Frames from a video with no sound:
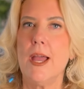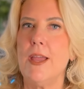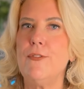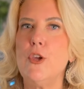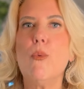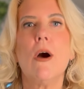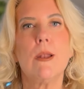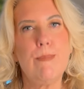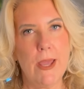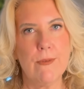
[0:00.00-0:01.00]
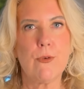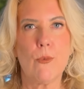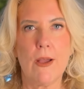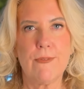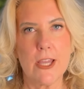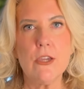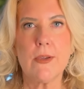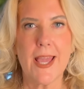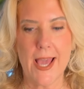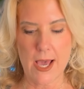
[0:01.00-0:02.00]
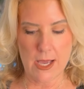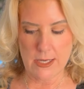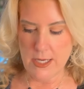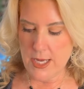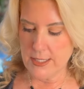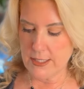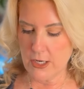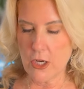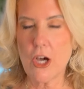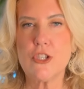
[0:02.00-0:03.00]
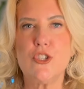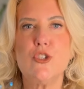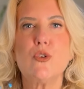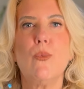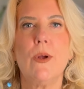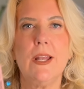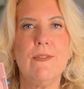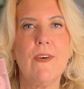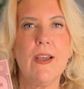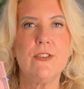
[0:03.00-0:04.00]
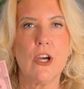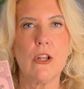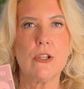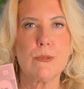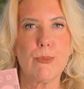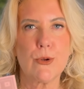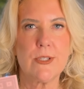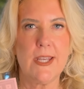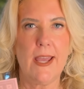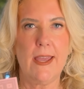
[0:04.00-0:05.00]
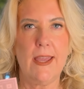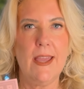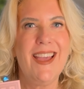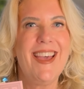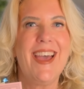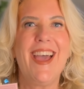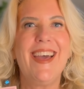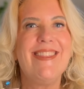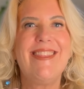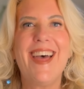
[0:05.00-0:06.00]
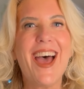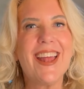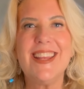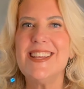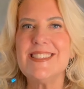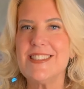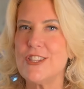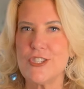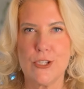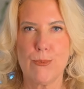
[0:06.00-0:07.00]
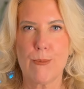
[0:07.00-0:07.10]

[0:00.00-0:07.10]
if you want to pay for Wi-Fi, you can. It's going to cost you $25 per day, and that isn't the Super